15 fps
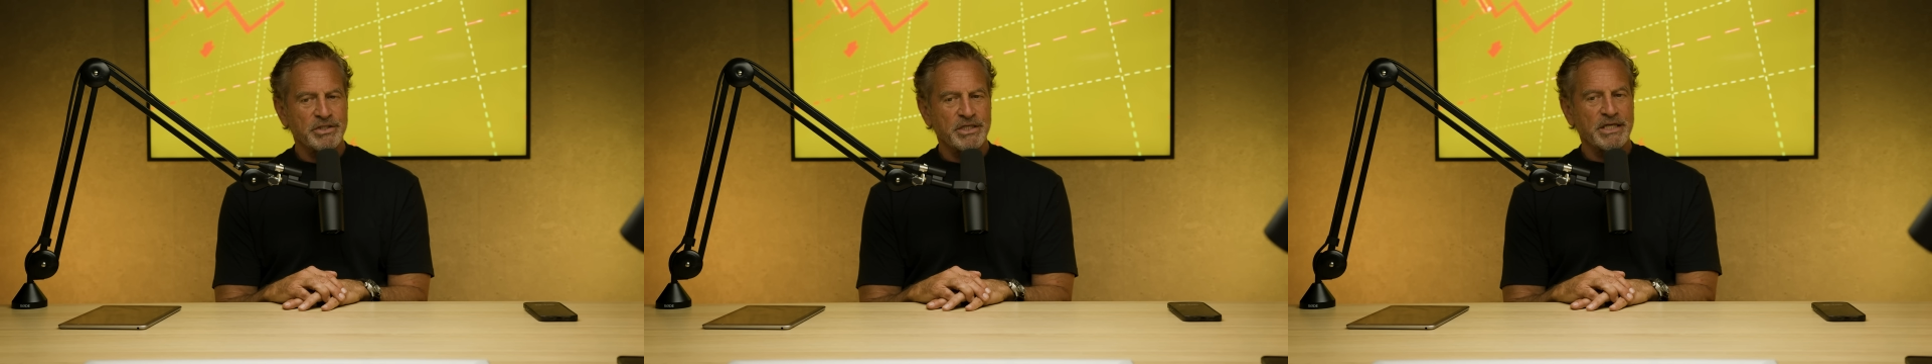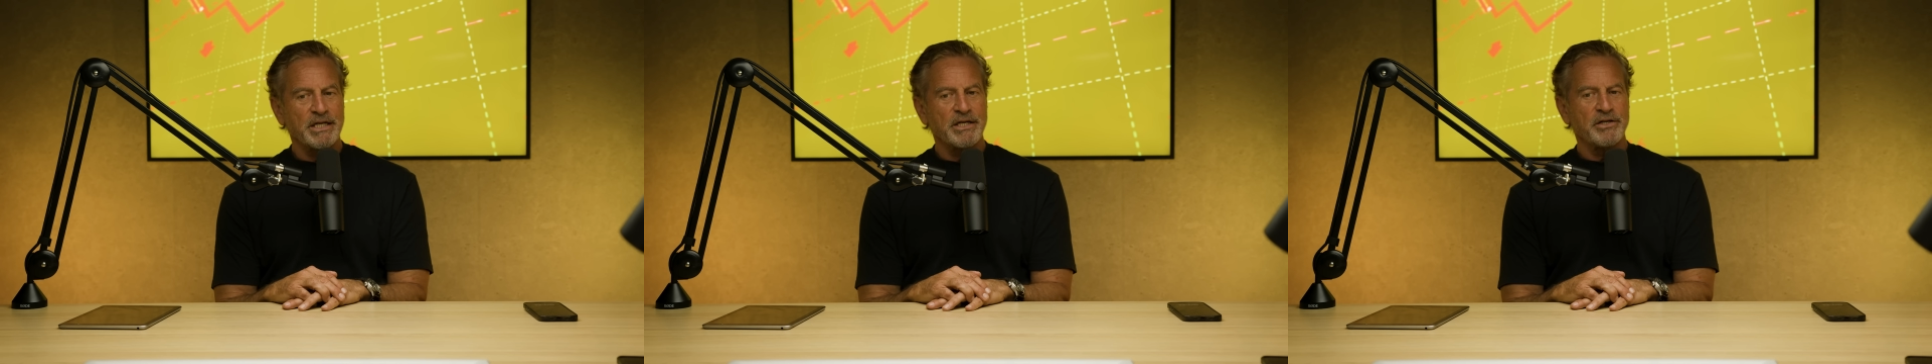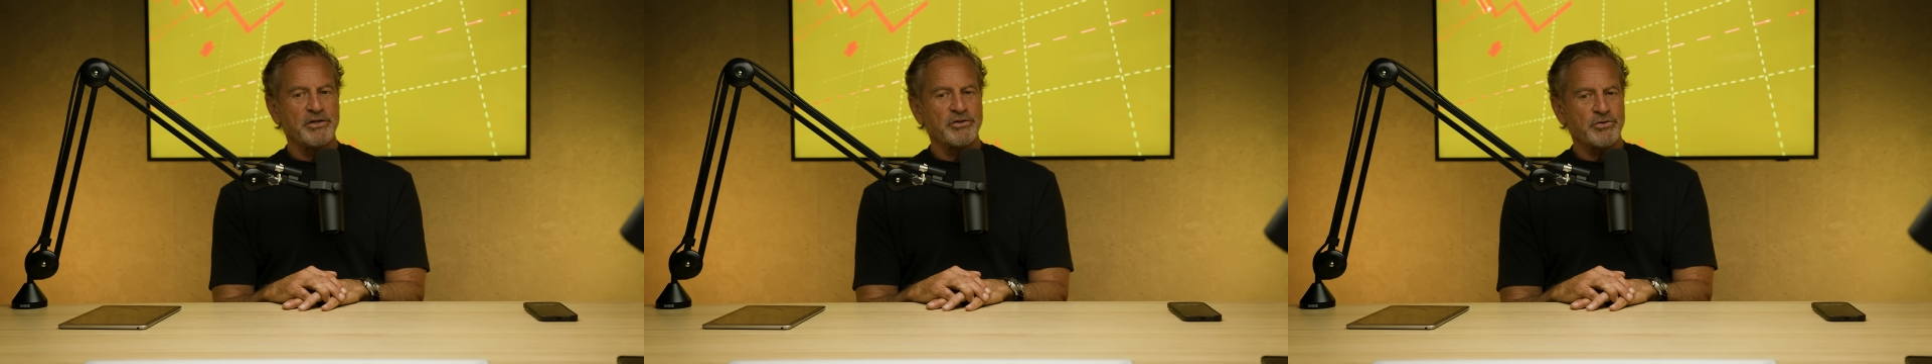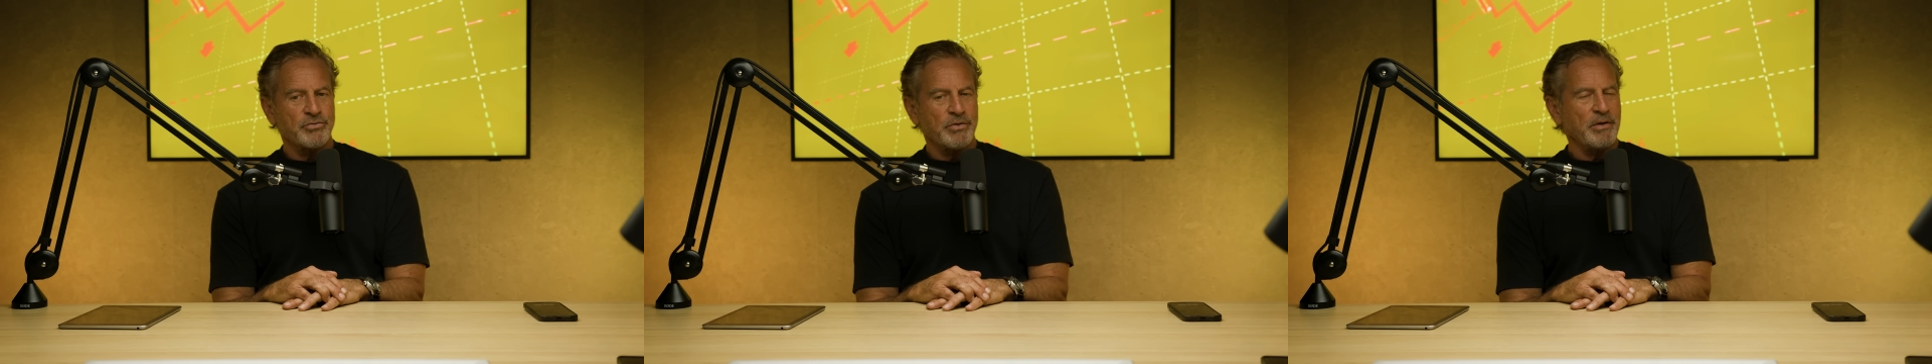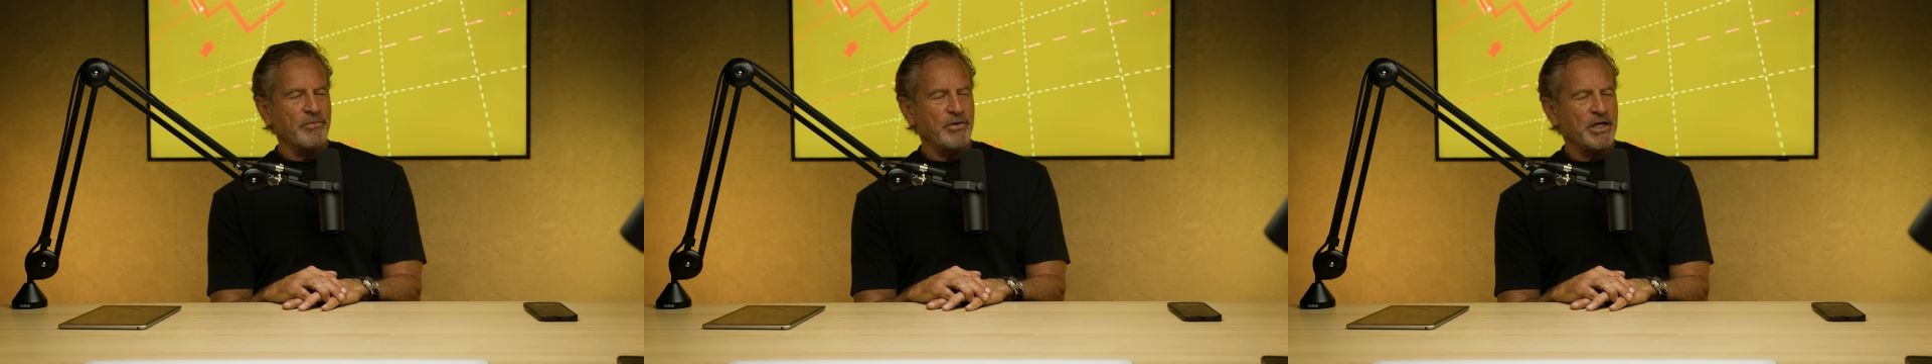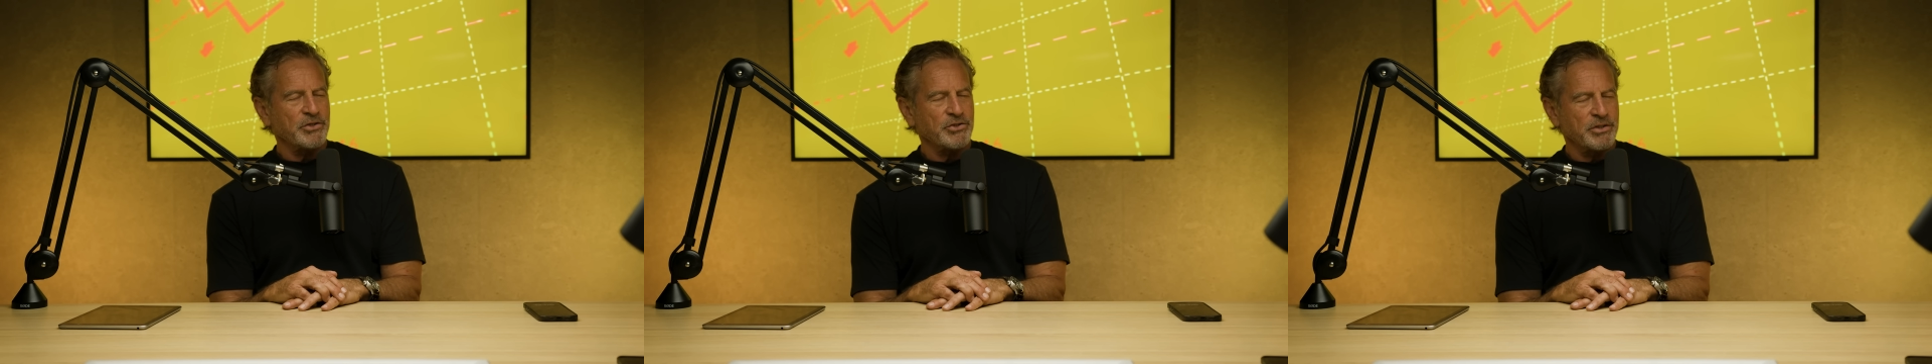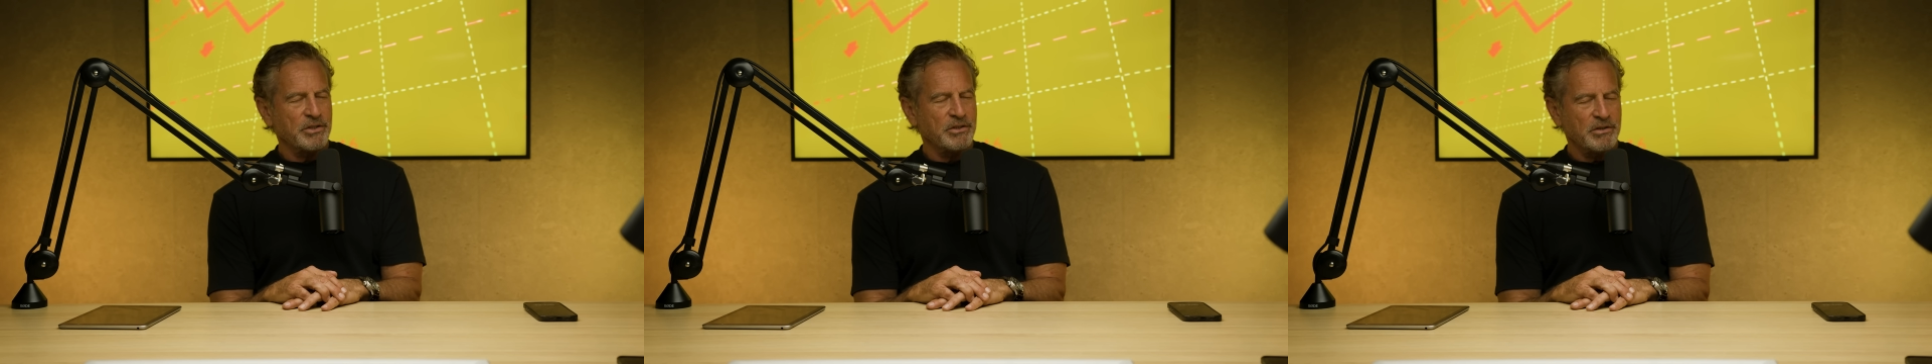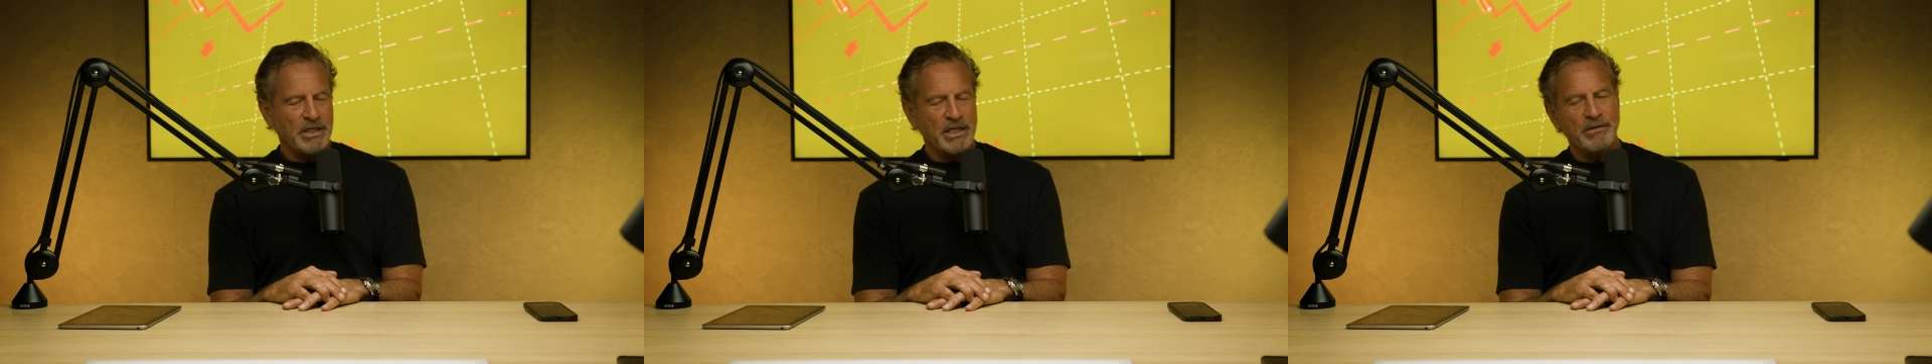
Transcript: us to get an interest rate reduction,